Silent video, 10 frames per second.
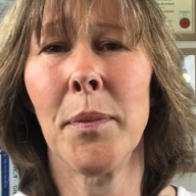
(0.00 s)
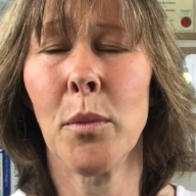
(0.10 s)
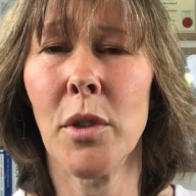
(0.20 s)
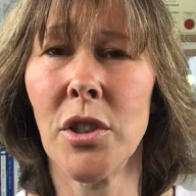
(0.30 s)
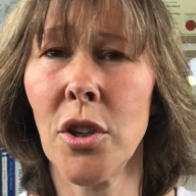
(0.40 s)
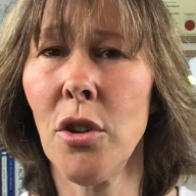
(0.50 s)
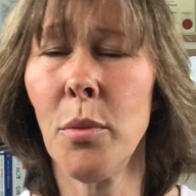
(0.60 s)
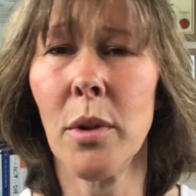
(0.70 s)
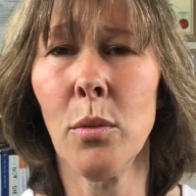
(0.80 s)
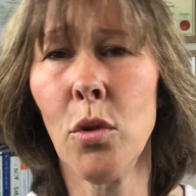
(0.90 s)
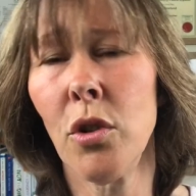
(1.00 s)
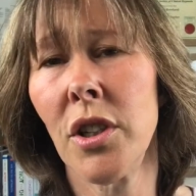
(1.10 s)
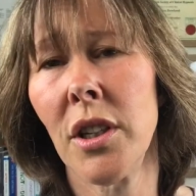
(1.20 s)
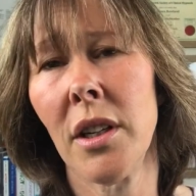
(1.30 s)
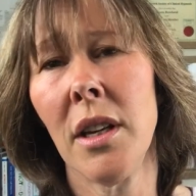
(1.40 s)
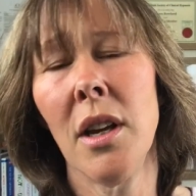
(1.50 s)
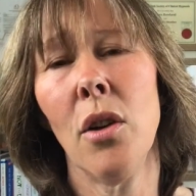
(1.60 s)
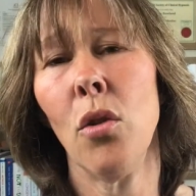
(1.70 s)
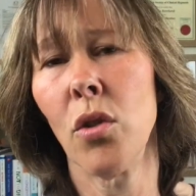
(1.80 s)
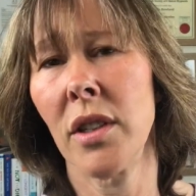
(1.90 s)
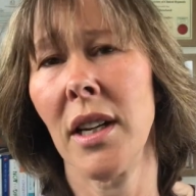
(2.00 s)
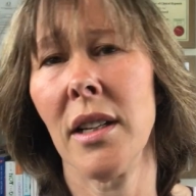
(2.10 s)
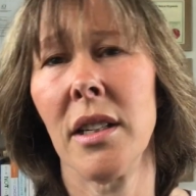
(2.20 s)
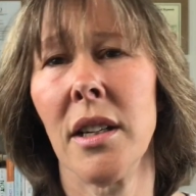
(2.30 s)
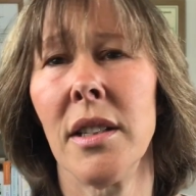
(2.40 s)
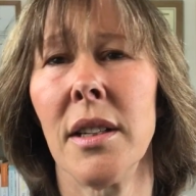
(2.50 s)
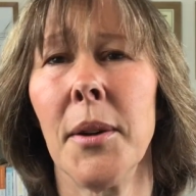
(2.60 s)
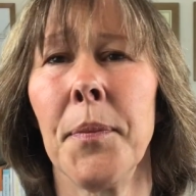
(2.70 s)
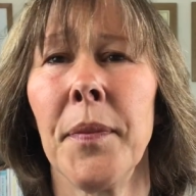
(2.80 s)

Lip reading: with soap and water or sanitizer,